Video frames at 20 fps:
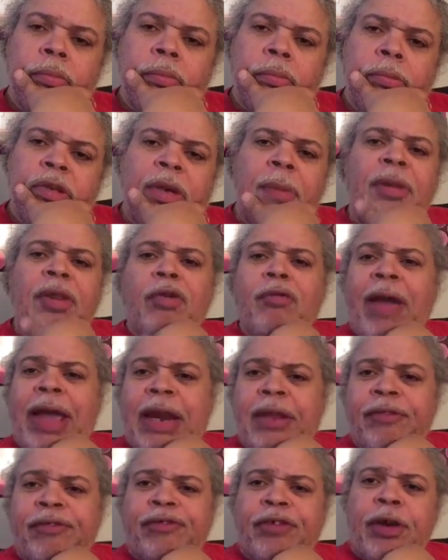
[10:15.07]
Some of the
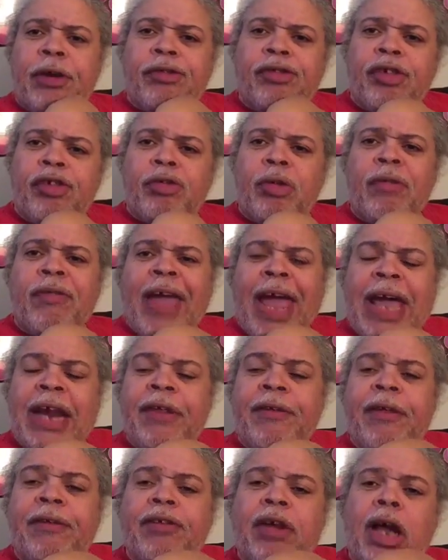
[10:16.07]
greatest citizens we've had
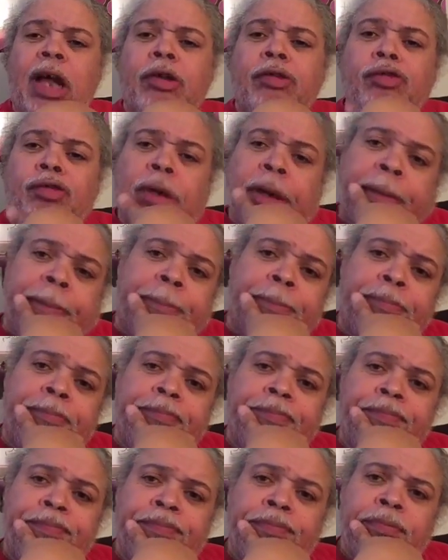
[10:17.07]
in this country,
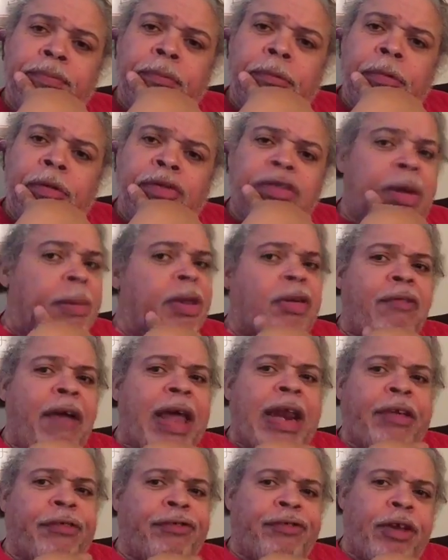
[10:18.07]
some of the
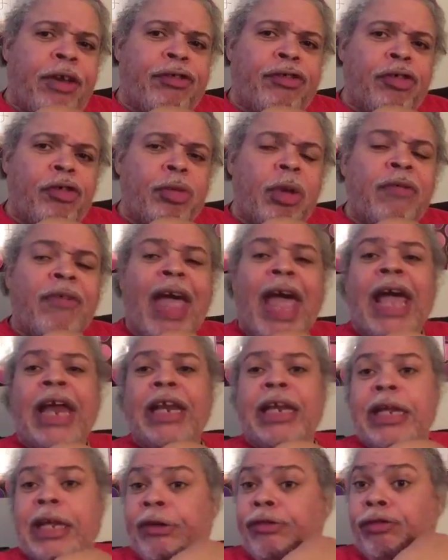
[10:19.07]
greatest citizens we've had
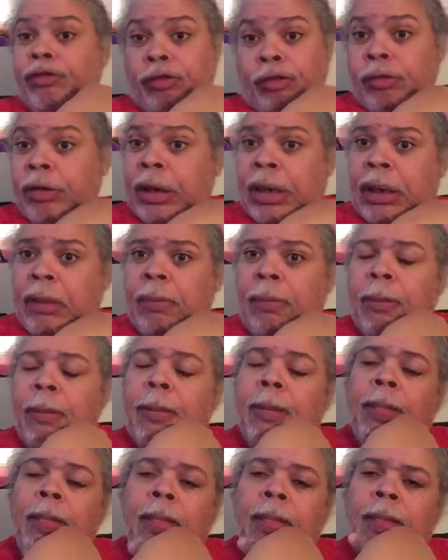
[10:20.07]
in history,
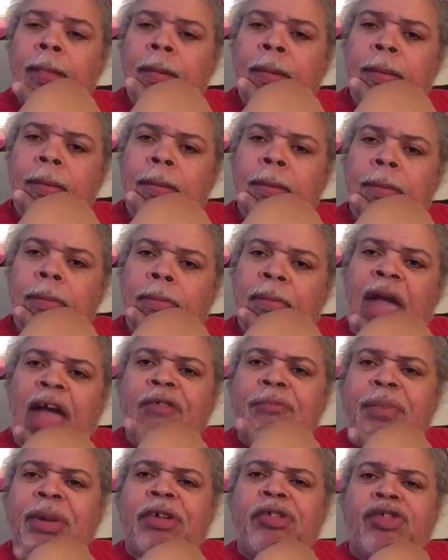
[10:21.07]

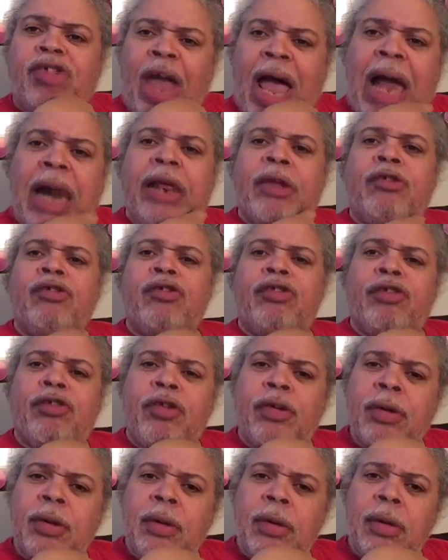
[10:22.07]
have been
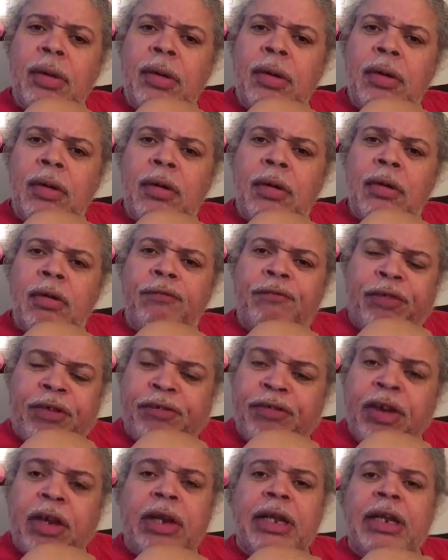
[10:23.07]
challenged
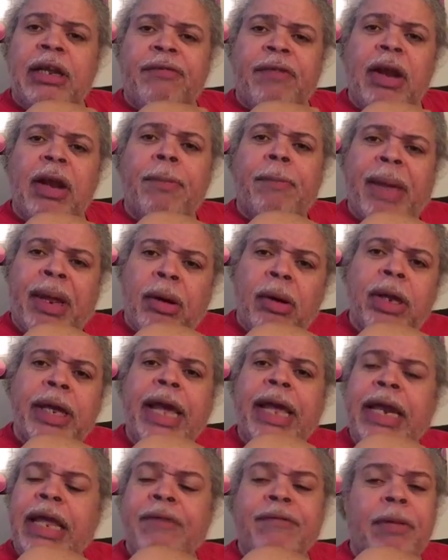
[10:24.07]
physically, developmentally,
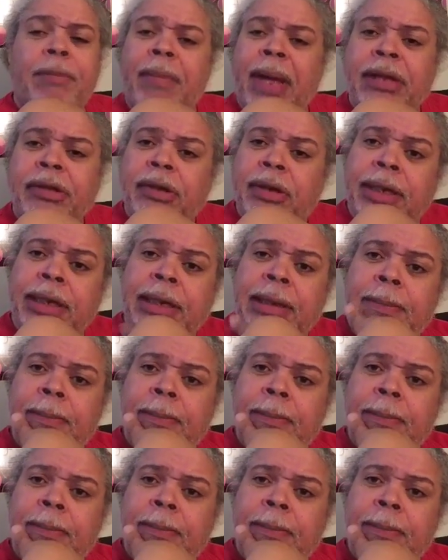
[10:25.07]
and even mentally.